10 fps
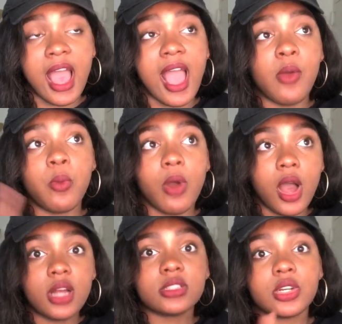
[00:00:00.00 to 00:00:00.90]
I
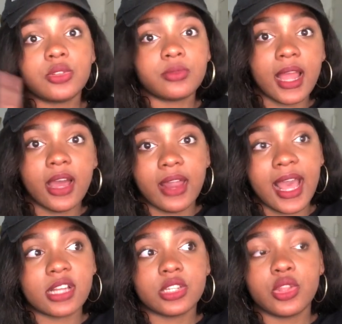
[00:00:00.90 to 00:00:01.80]
walked around,
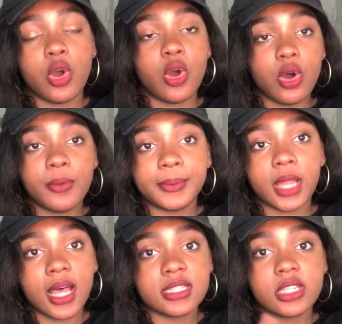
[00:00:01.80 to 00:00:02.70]
actually, the whole
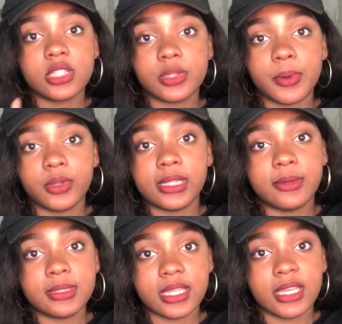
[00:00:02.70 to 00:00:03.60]
plaza the Chipotle
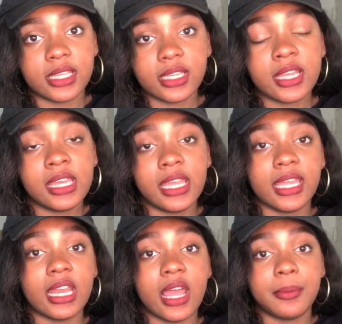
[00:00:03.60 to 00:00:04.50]
was in,
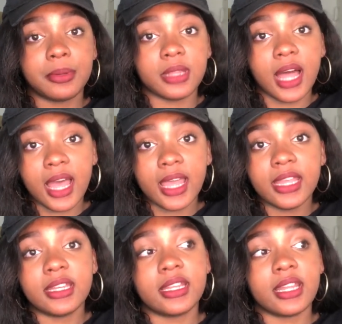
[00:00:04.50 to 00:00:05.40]
and I
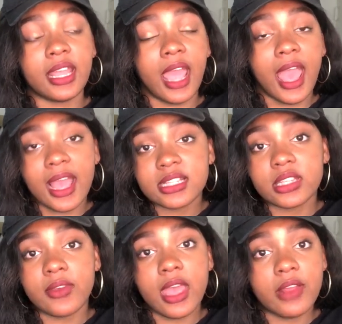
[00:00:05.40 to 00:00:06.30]
applied, and I asked
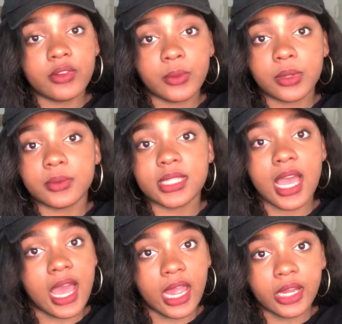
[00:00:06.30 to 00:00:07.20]
if everyone was
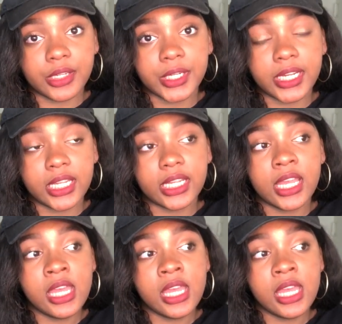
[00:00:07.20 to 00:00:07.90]
hiring.